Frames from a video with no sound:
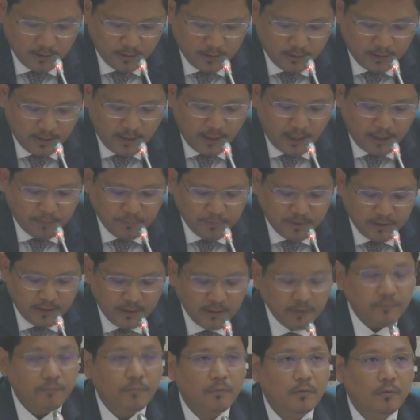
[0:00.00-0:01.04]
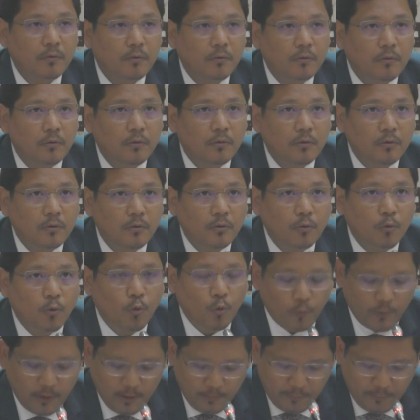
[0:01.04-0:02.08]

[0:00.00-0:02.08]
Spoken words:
The MD who will